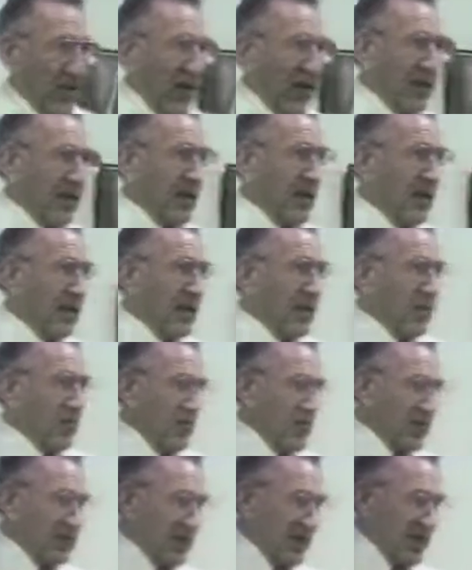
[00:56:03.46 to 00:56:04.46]
way,
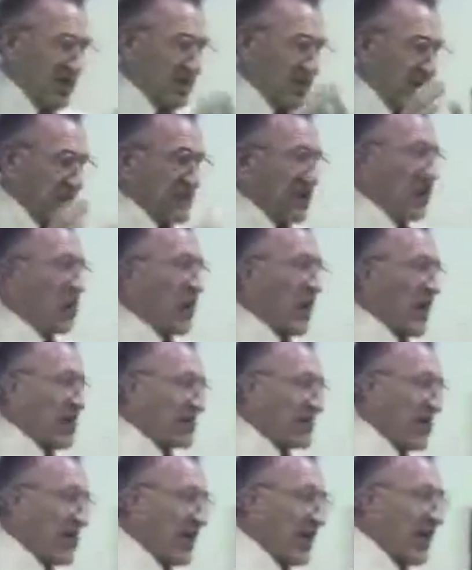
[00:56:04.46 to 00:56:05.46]
which means wishy
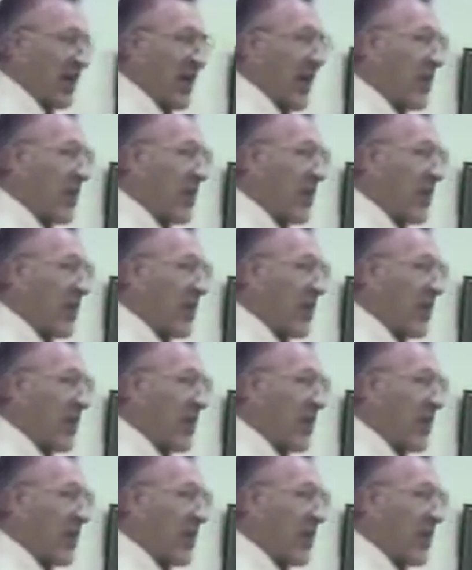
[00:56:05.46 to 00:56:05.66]
washy.